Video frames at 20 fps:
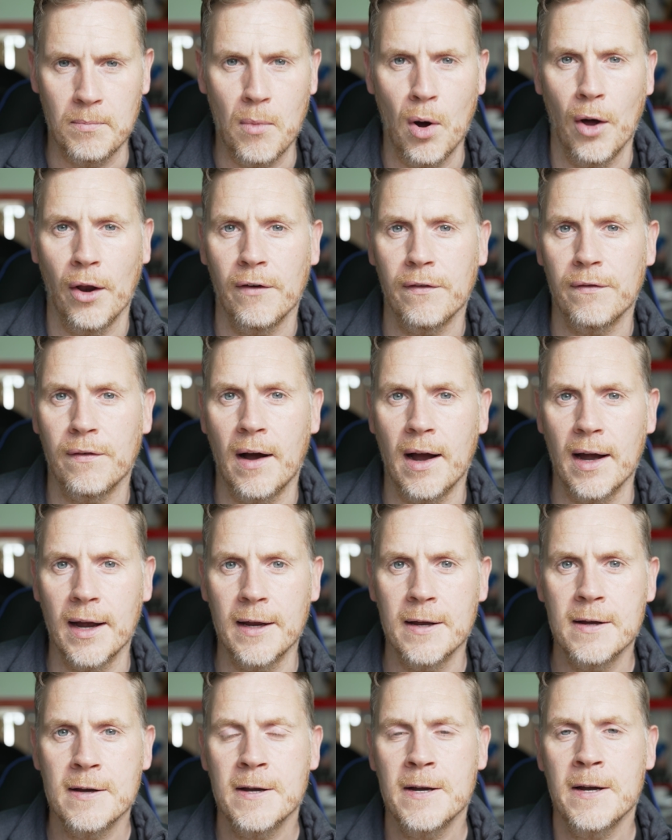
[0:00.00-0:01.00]

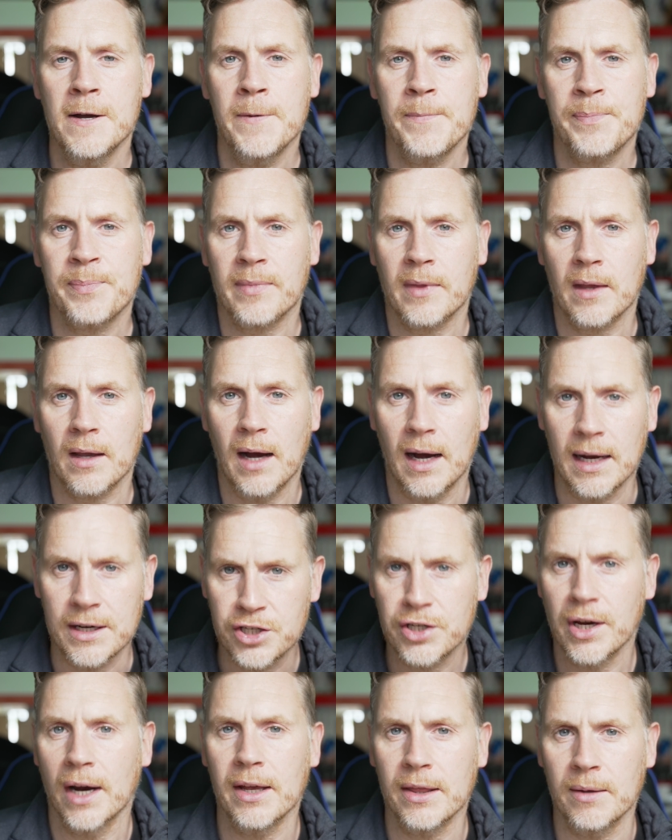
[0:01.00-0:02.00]
modify. I
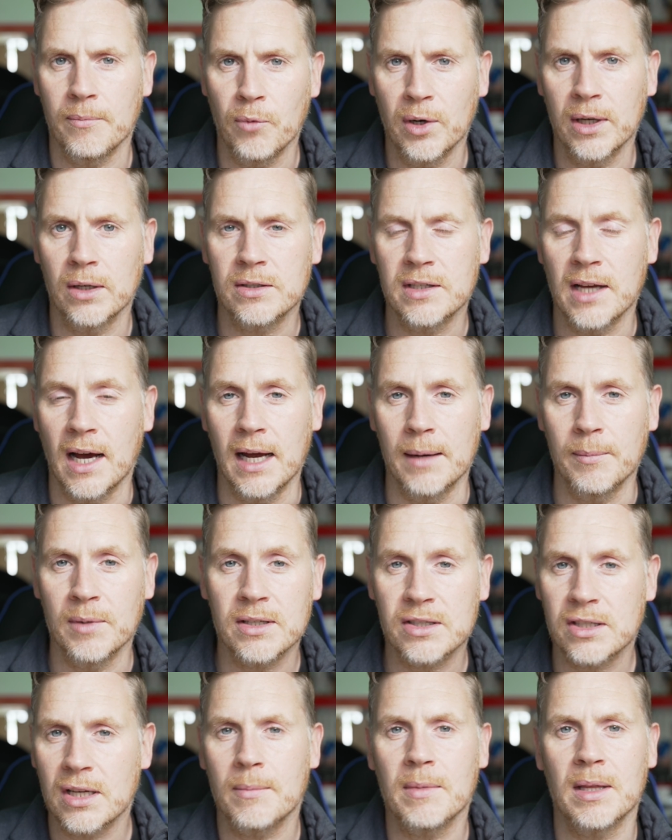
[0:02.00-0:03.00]
share them real time,
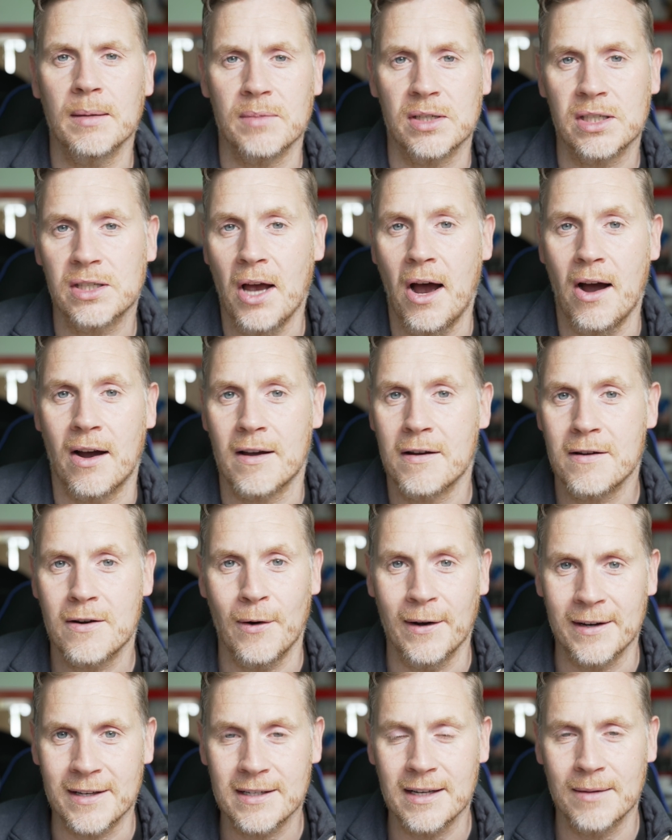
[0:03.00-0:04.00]
and some of them suck,
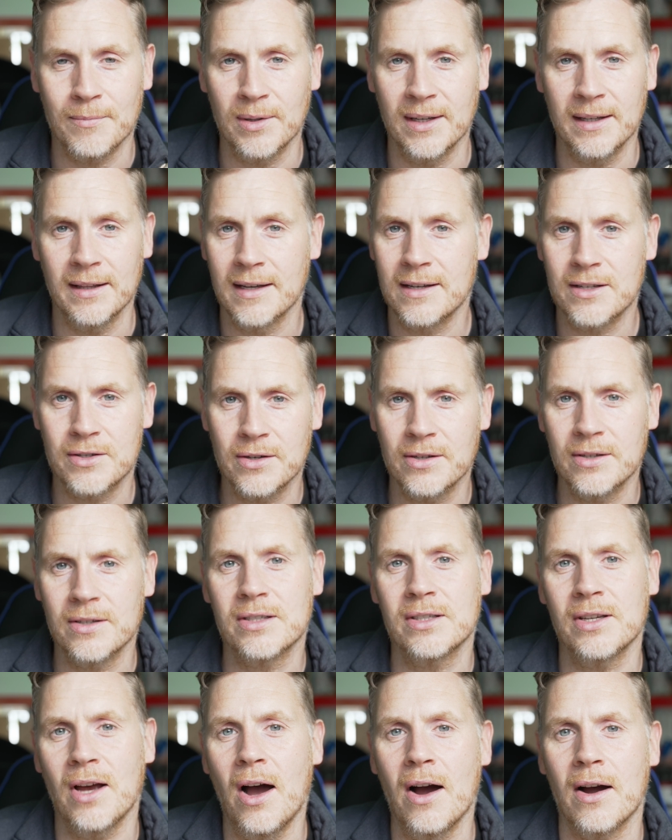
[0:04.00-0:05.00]
quite simply. They do
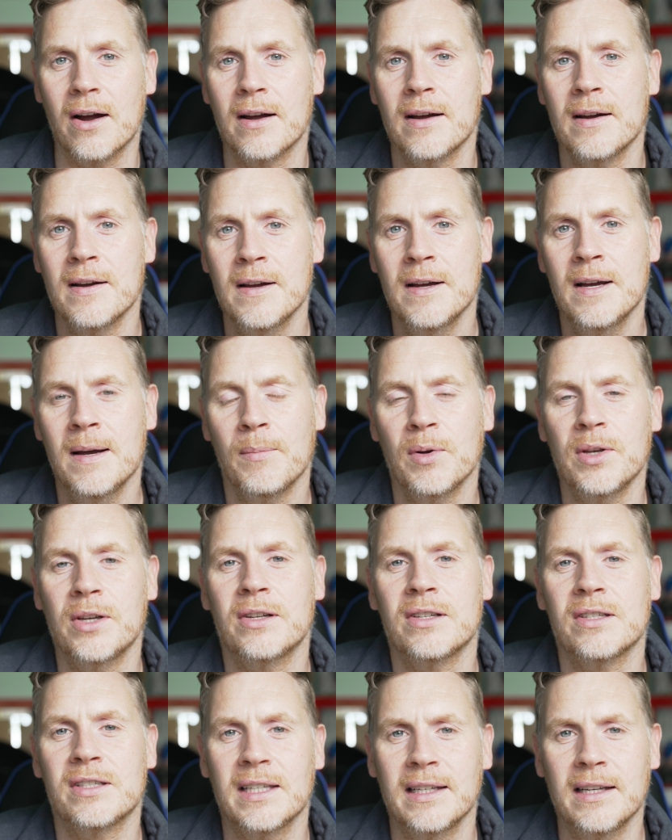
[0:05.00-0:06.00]
suck, but you
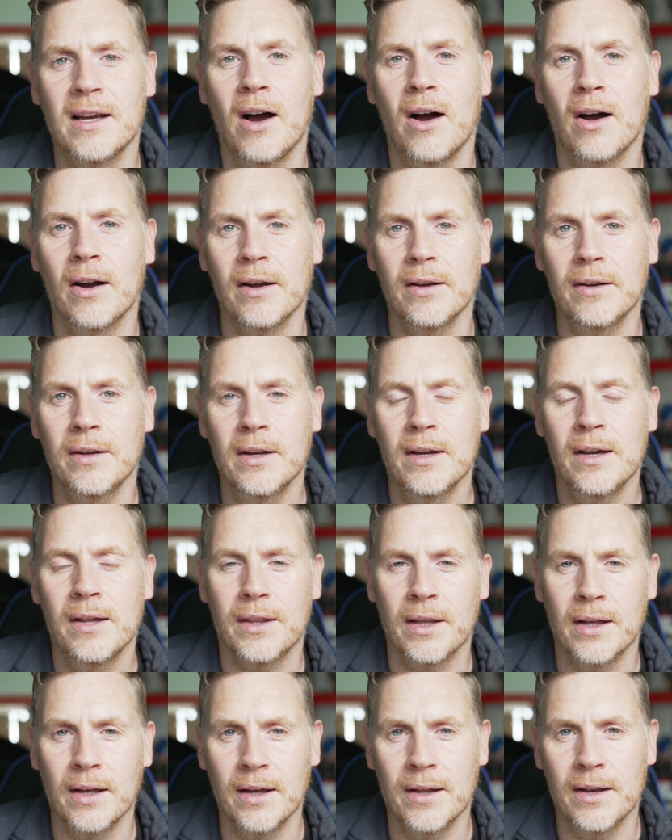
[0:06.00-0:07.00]
can see how
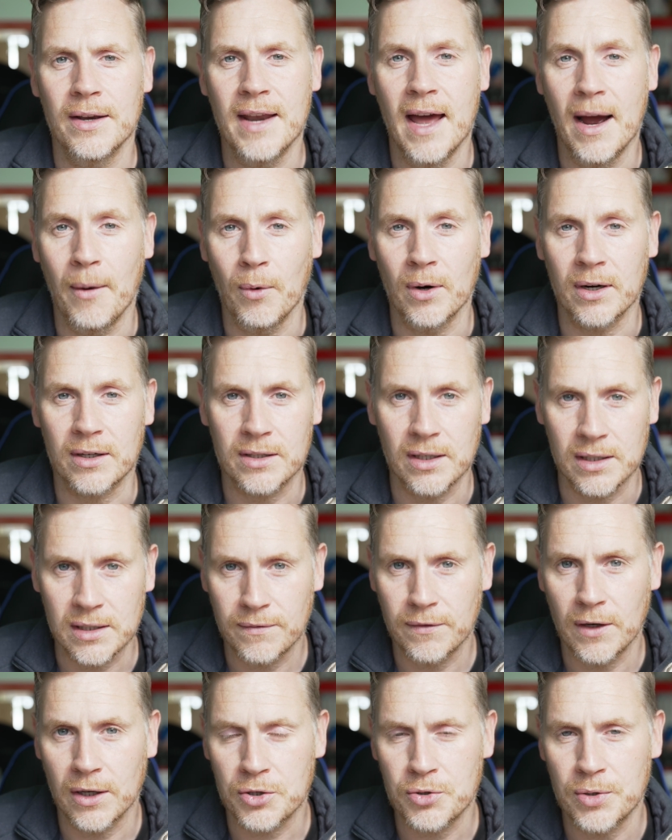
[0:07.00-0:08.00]
the network does
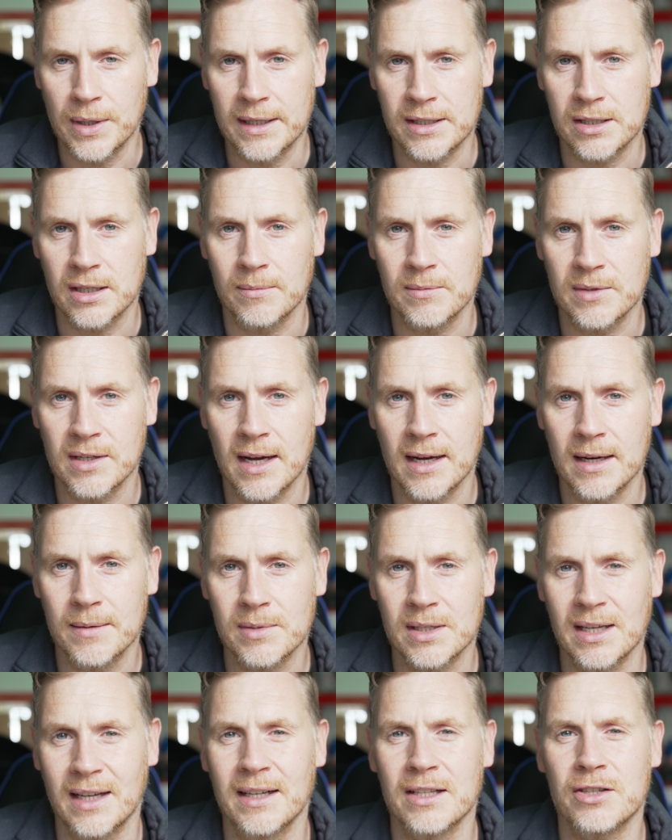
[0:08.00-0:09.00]
fluctuate
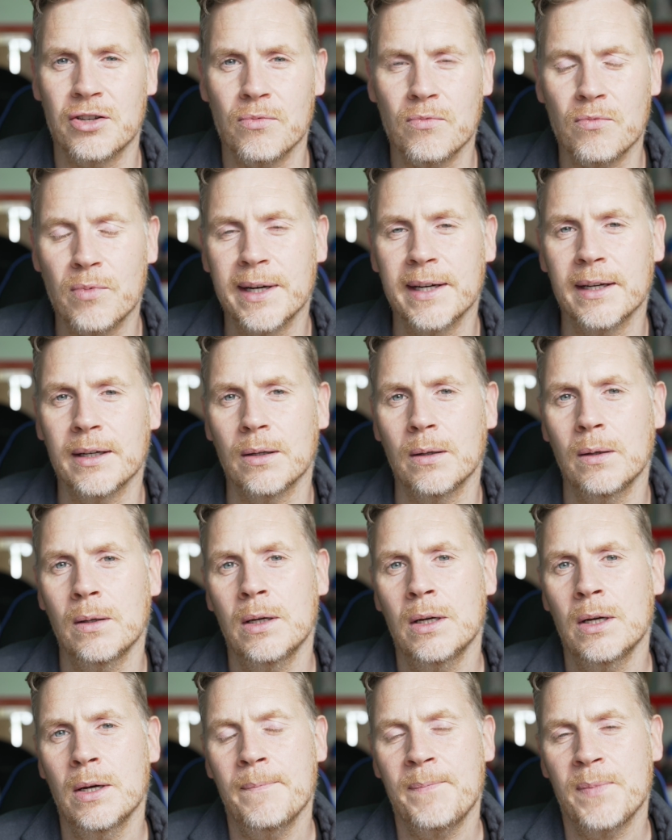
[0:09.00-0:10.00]
sometimes, and it's a real
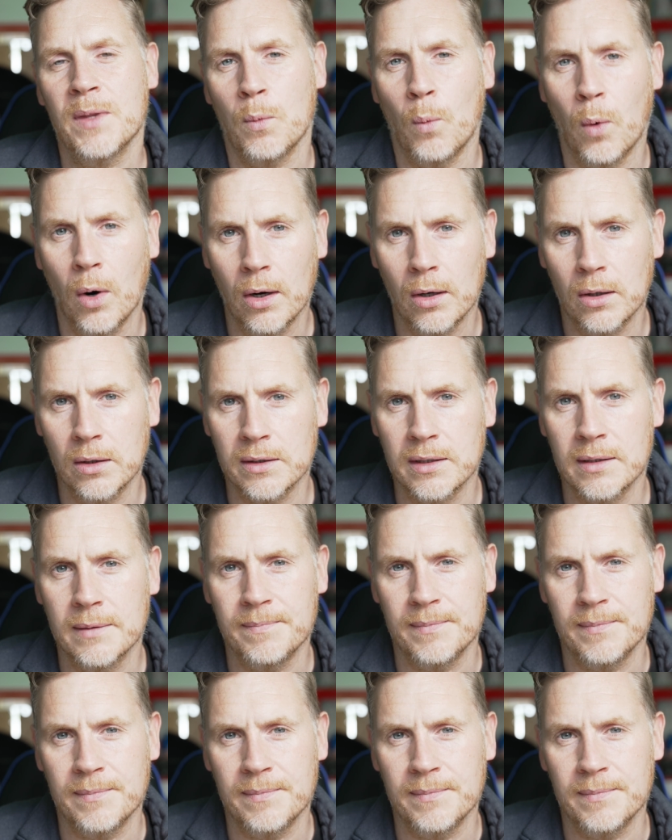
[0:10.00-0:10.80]
world